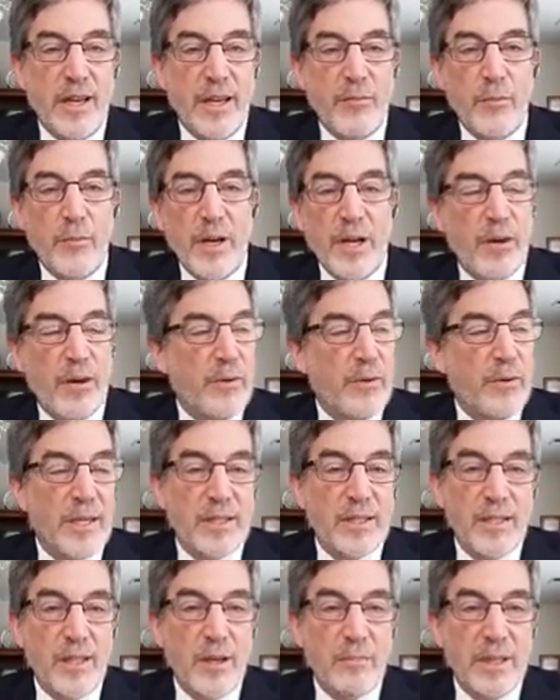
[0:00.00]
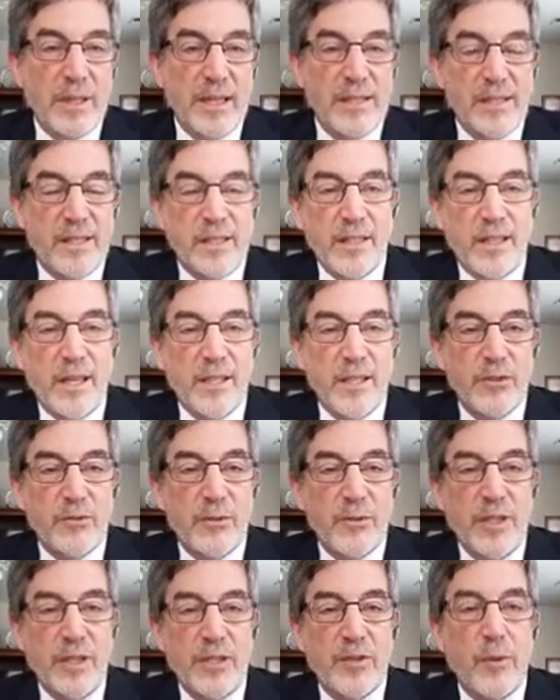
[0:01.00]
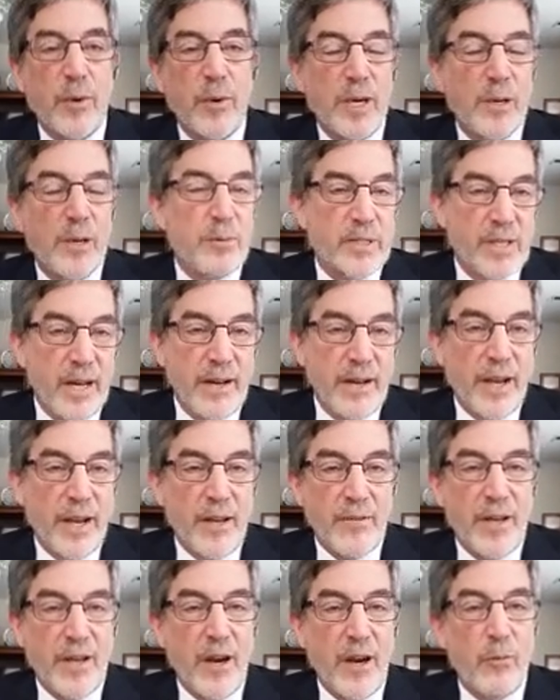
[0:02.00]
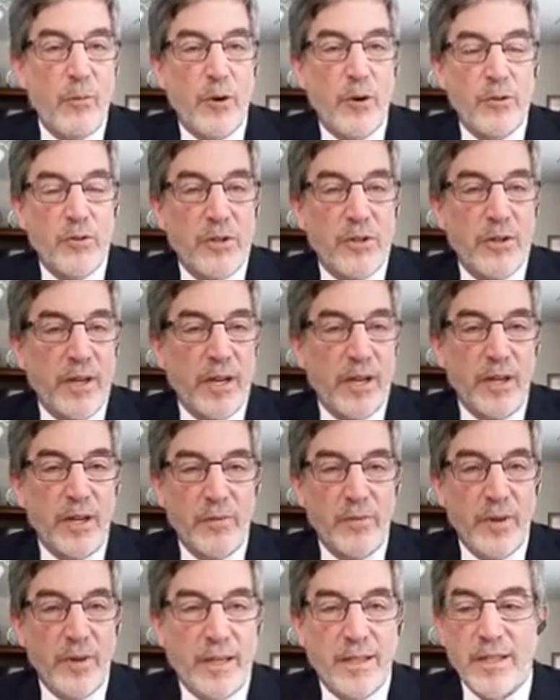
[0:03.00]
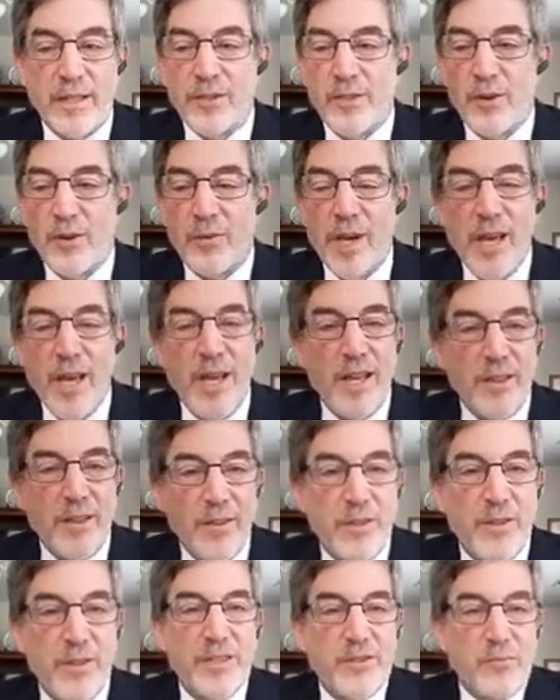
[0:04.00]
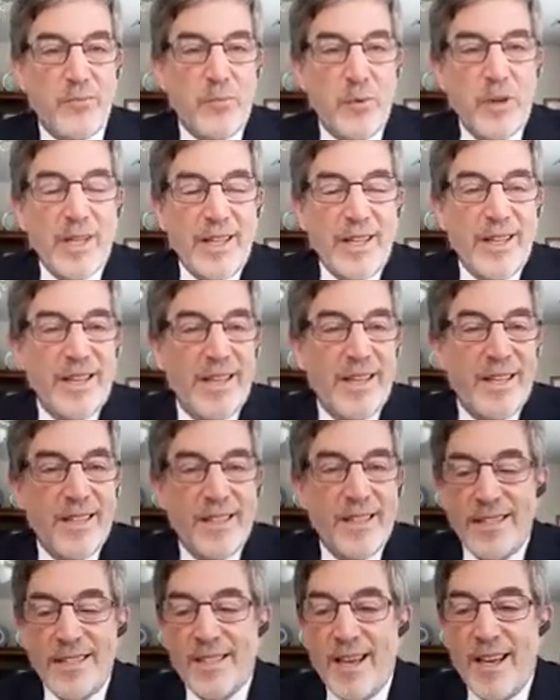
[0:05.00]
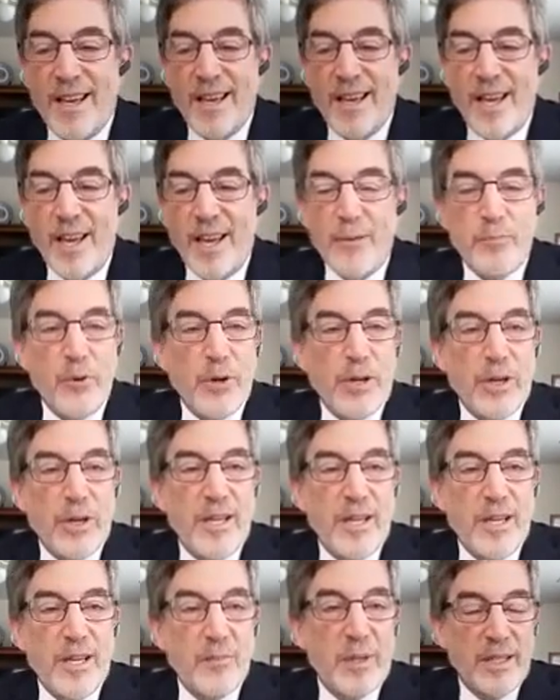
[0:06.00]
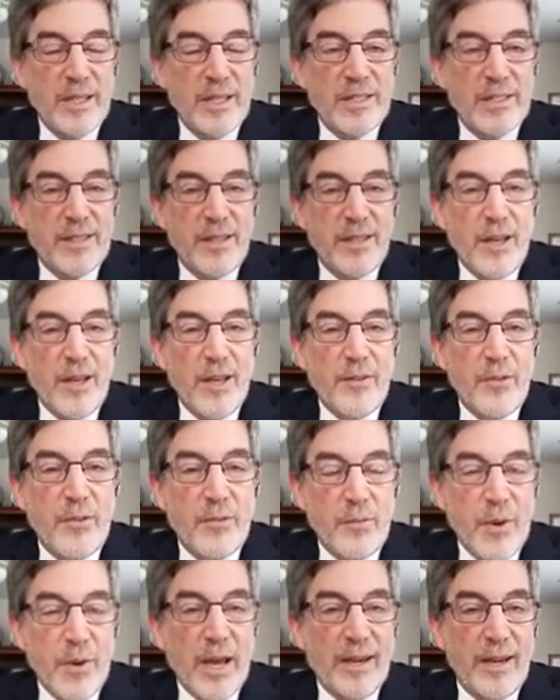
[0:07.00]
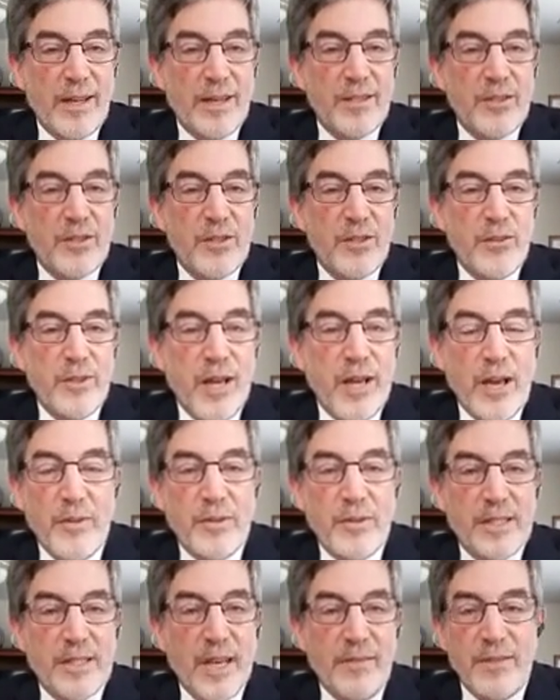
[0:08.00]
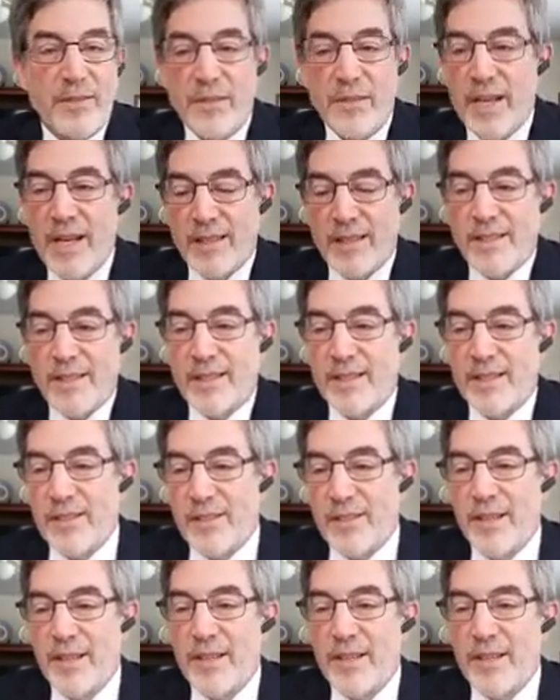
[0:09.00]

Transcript: We're hearing in some places in the country, 20% of healthcare workers are getting infected. So this really is a pretty imminent threat to the health and safety of Texans.